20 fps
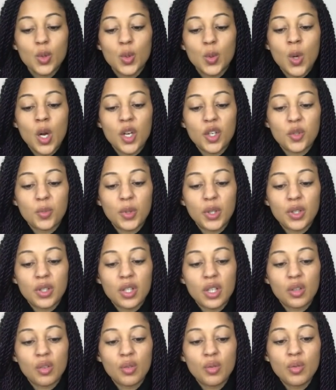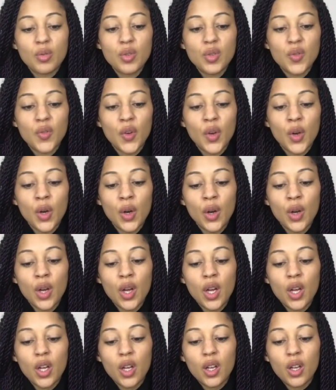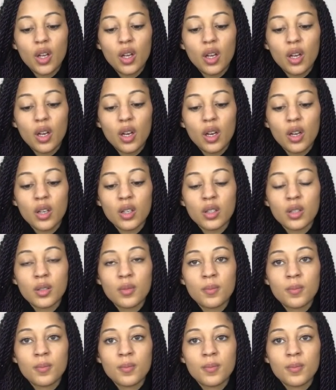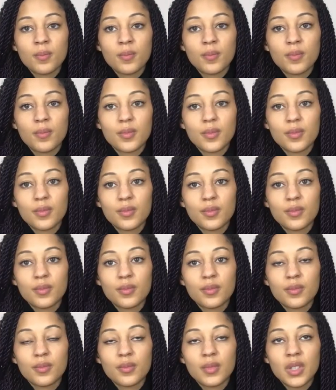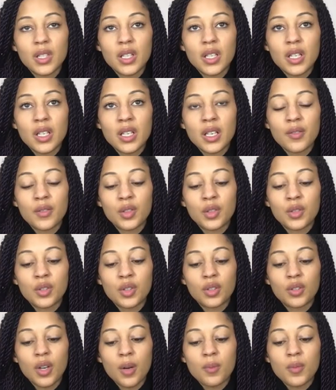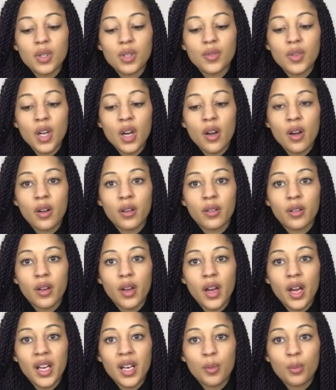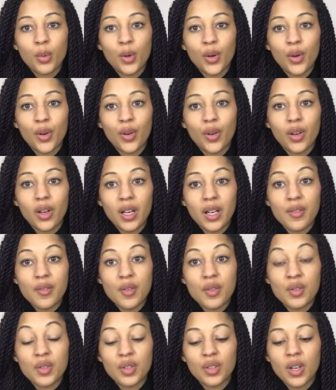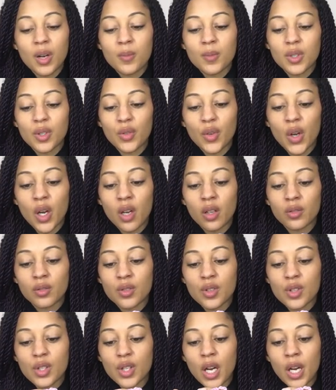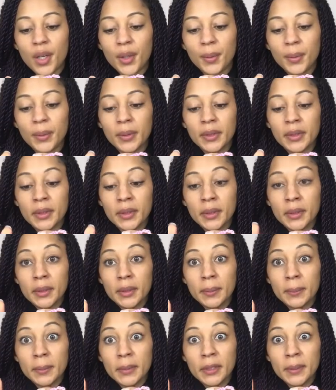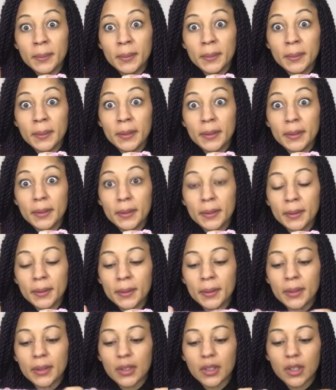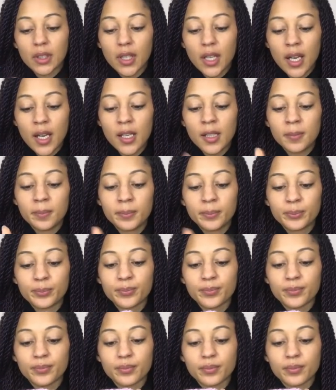swatch because it calls for um, 1100 grams of yarn and I bought 1100 grams of yarn so might be a bit short um,